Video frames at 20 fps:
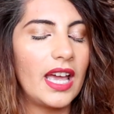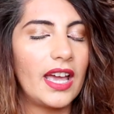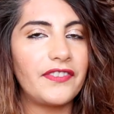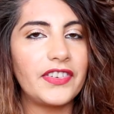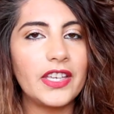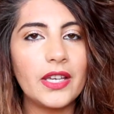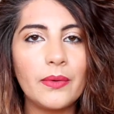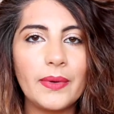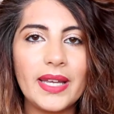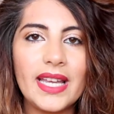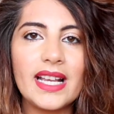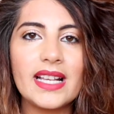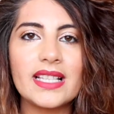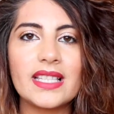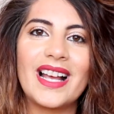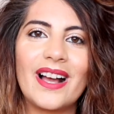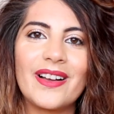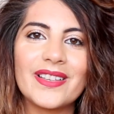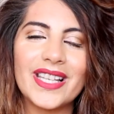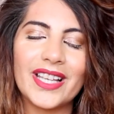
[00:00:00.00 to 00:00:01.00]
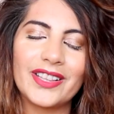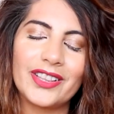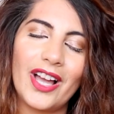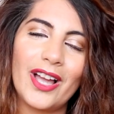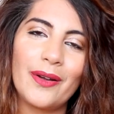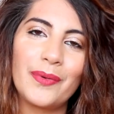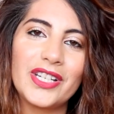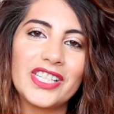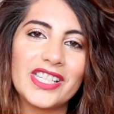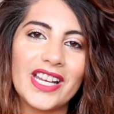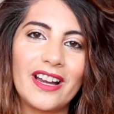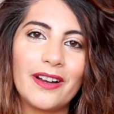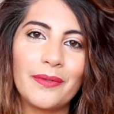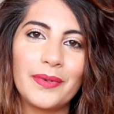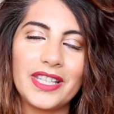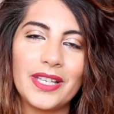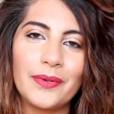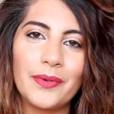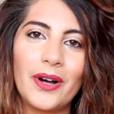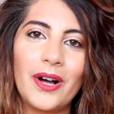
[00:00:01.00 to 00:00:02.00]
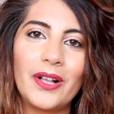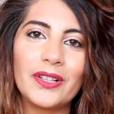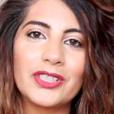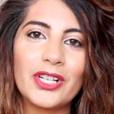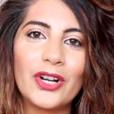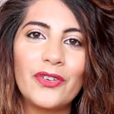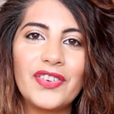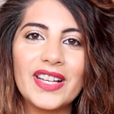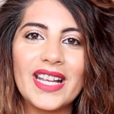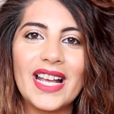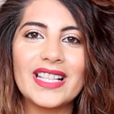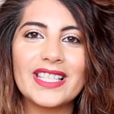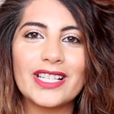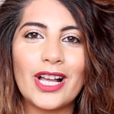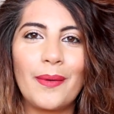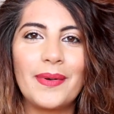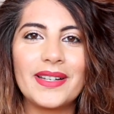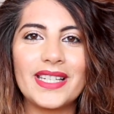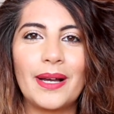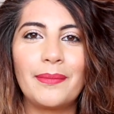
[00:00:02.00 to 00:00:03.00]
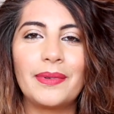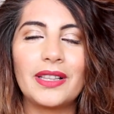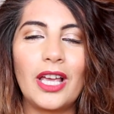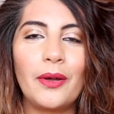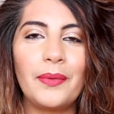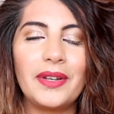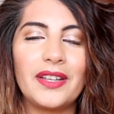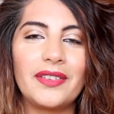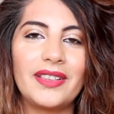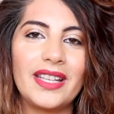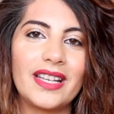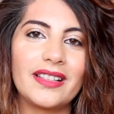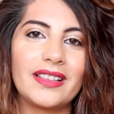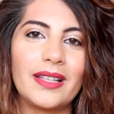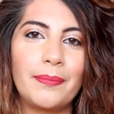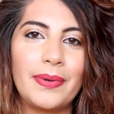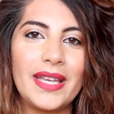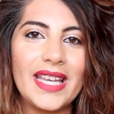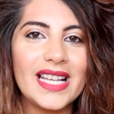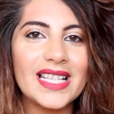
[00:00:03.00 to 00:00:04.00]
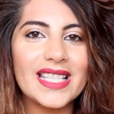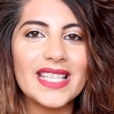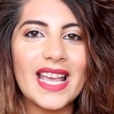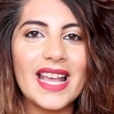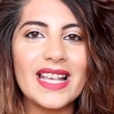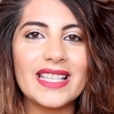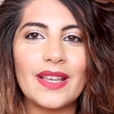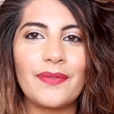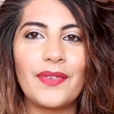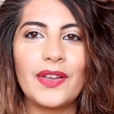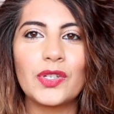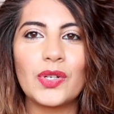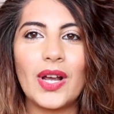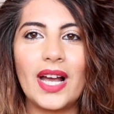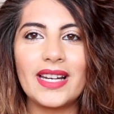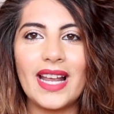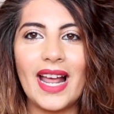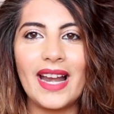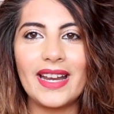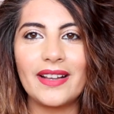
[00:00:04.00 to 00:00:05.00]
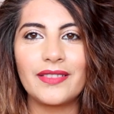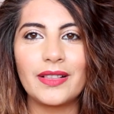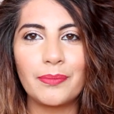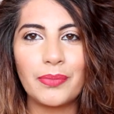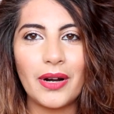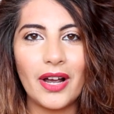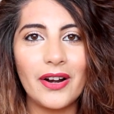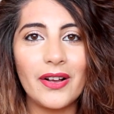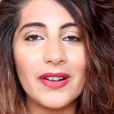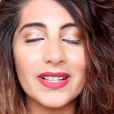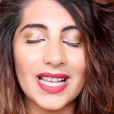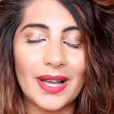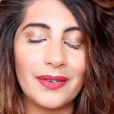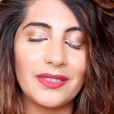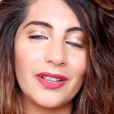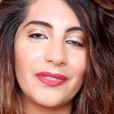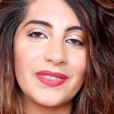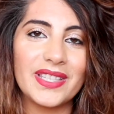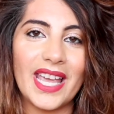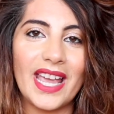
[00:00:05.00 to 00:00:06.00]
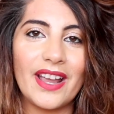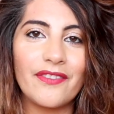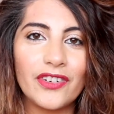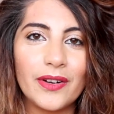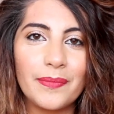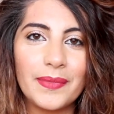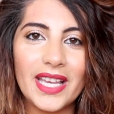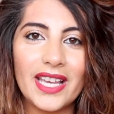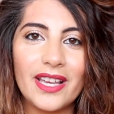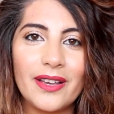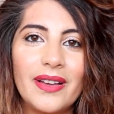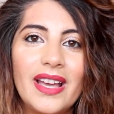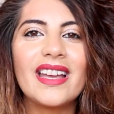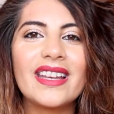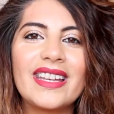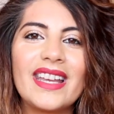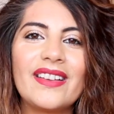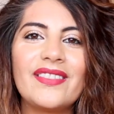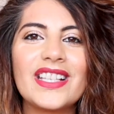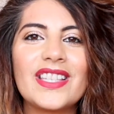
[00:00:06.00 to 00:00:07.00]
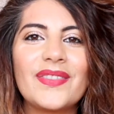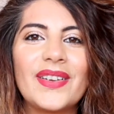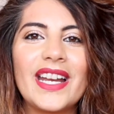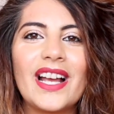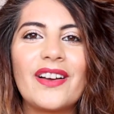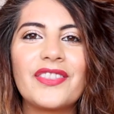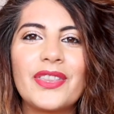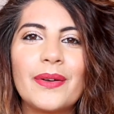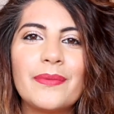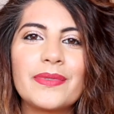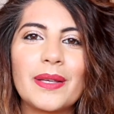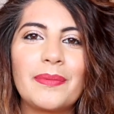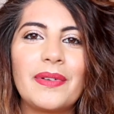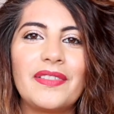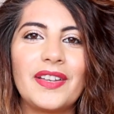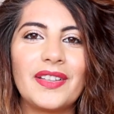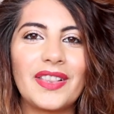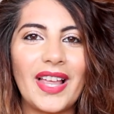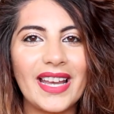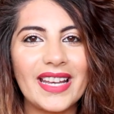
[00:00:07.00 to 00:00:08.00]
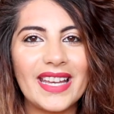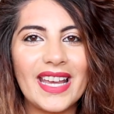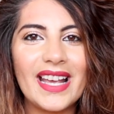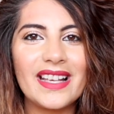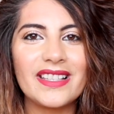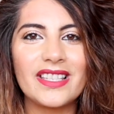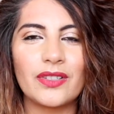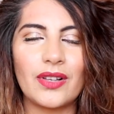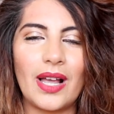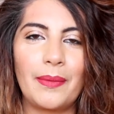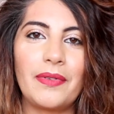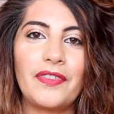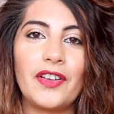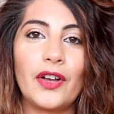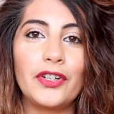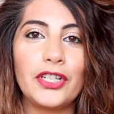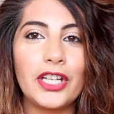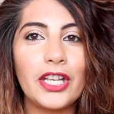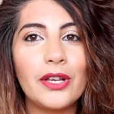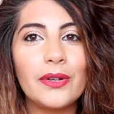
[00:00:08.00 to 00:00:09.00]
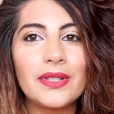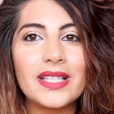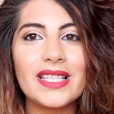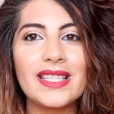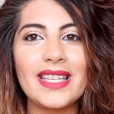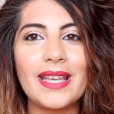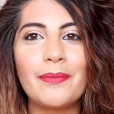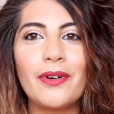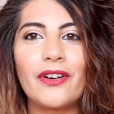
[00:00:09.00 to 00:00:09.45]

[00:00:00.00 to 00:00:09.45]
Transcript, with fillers: a few weeks now, so I thought I would share it with you all. Don't forget to comment down below what you think of the pieces. If you tried any of the products, I'd love to hear from you. Give this video a thumbs up if you like it, and subscribe if you're new to see